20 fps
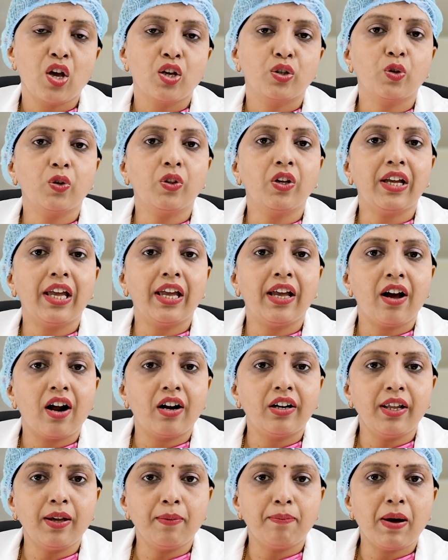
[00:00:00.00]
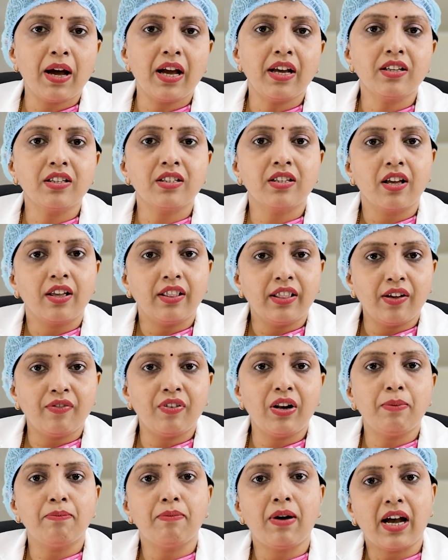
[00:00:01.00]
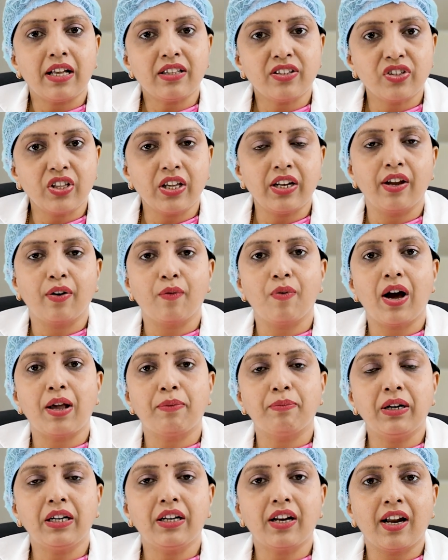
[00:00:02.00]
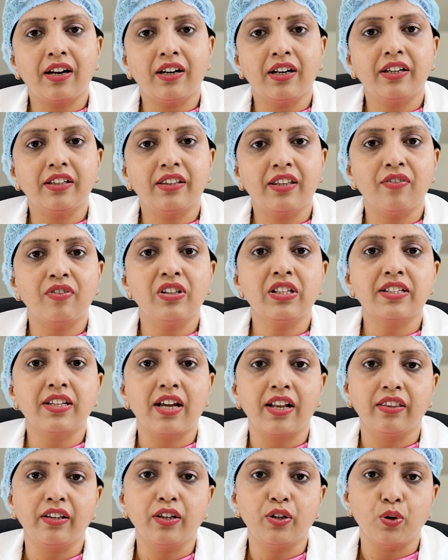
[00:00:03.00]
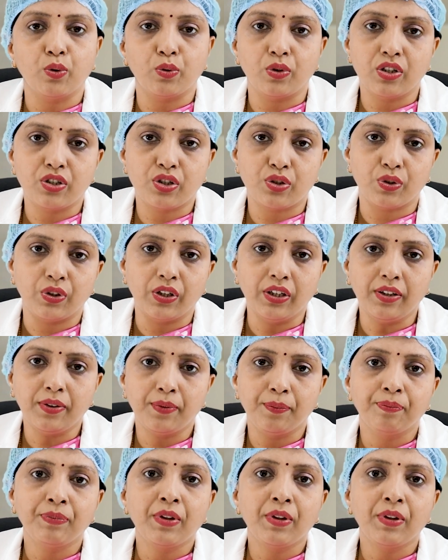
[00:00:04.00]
So the ART banks, they will match the requirement and they will send the donors to the